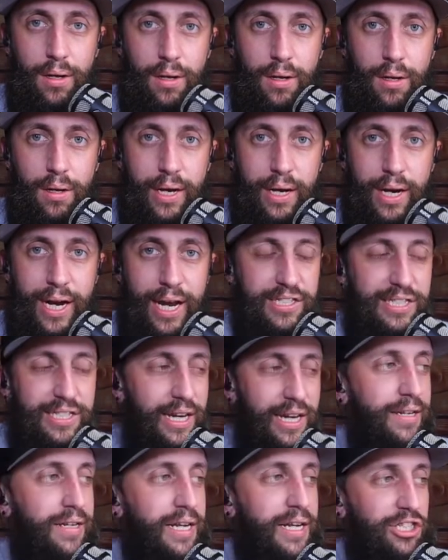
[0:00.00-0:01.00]
He doesn't
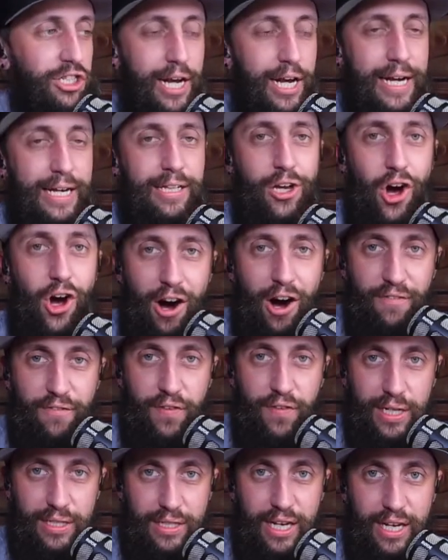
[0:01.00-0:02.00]
initiate the
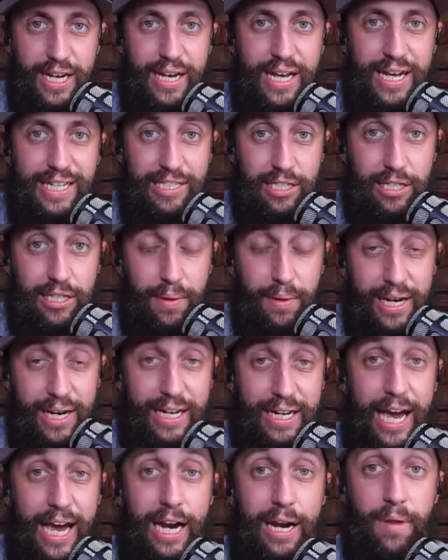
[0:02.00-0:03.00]
offense. He needs somebody to
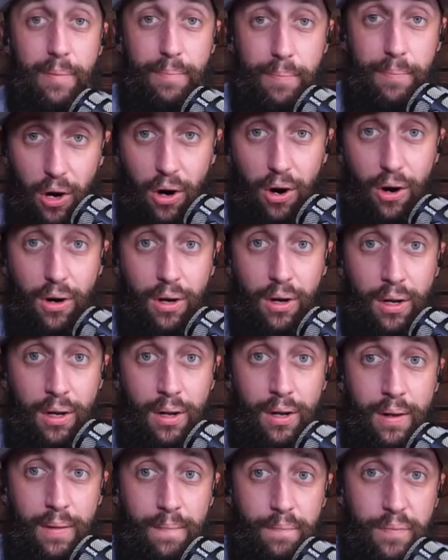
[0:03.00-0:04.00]
get him the ball.
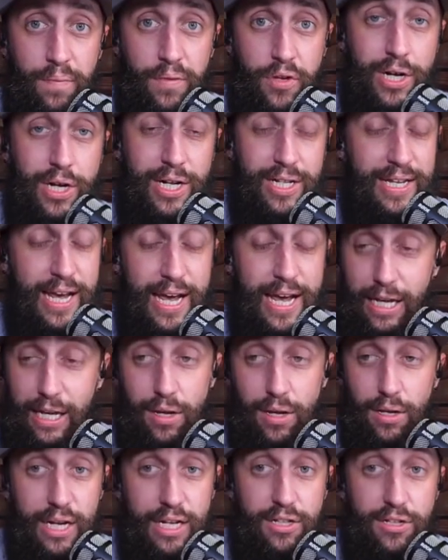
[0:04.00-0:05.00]

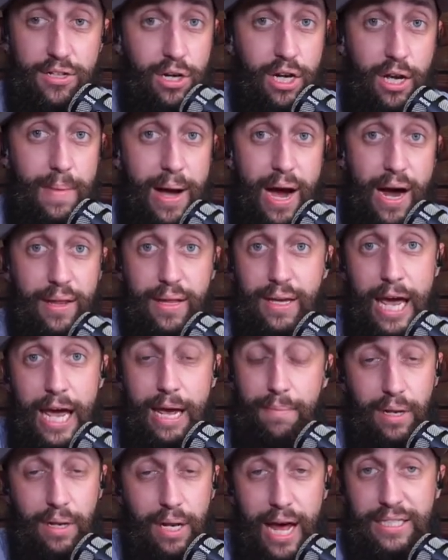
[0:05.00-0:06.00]
They took him out of the
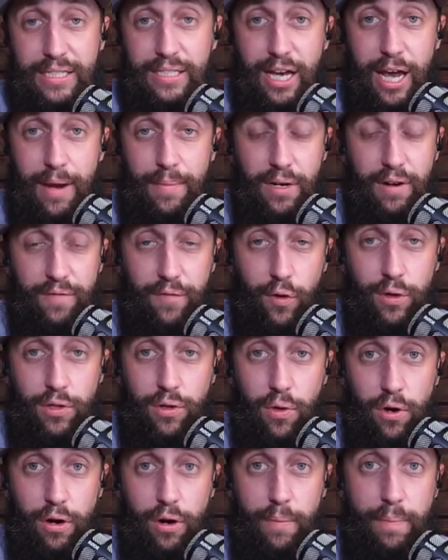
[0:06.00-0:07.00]
game last game in the fourth
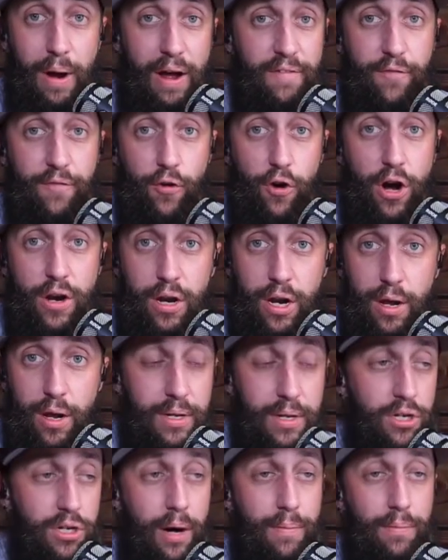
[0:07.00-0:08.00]
quarter by fronting him
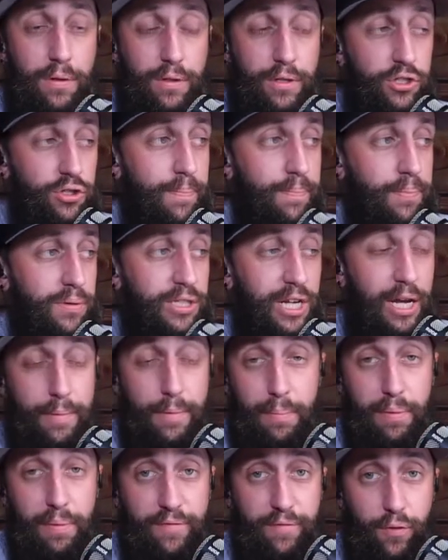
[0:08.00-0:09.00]
and double and triple teaming
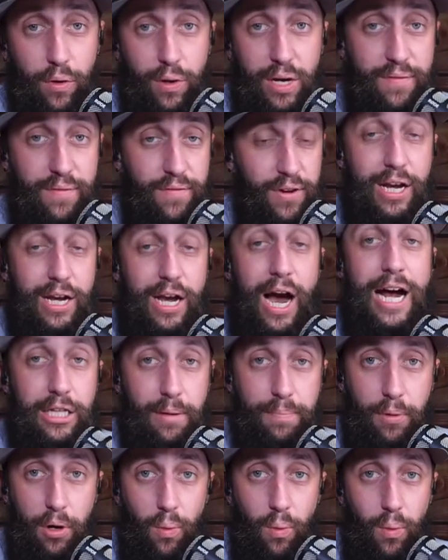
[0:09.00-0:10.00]
him before he even got the
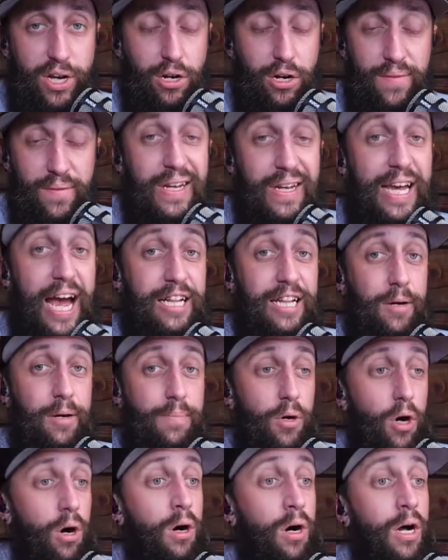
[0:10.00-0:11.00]
ball. We couldn't even get the
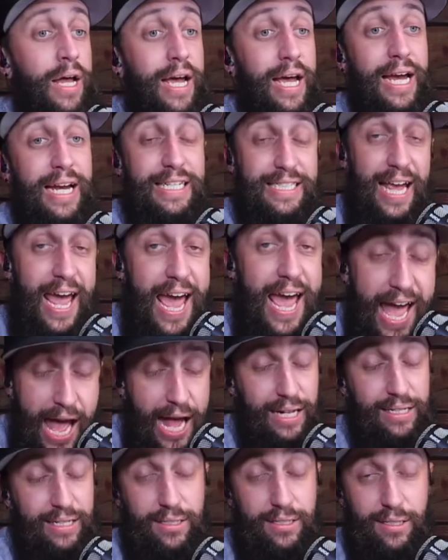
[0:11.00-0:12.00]
ball in his
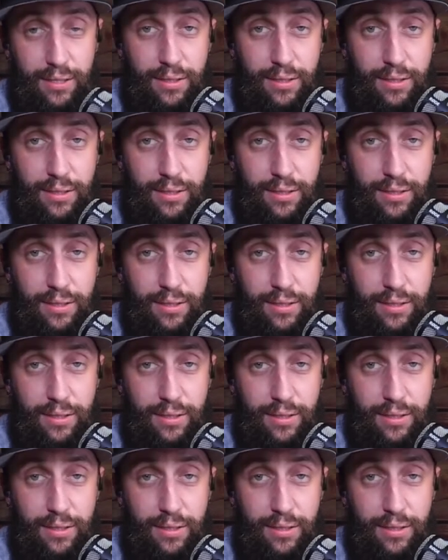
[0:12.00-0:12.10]
hands.